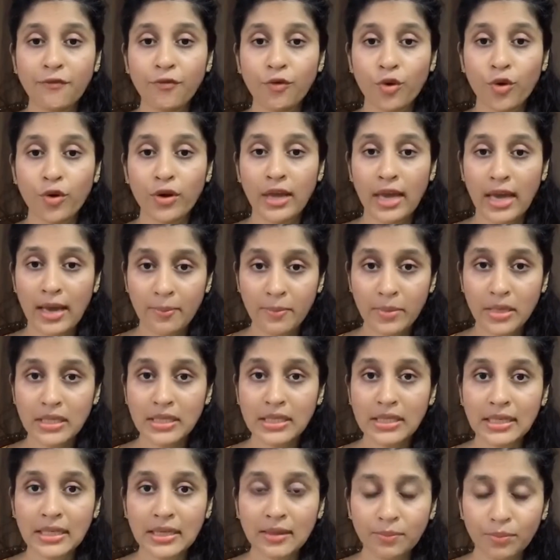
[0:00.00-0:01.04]
for
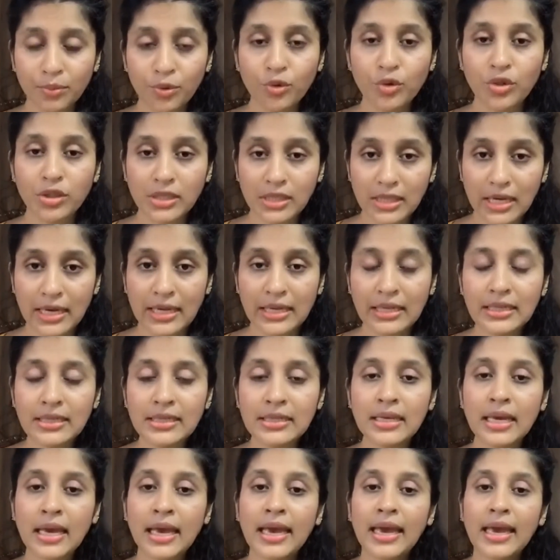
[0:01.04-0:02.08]
MS in computer
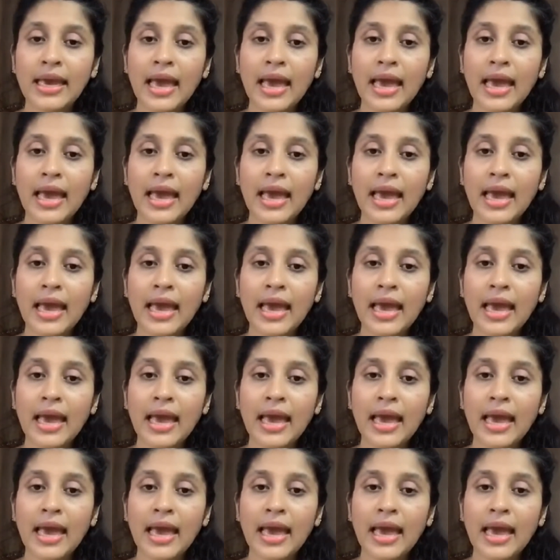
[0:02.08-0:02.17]
science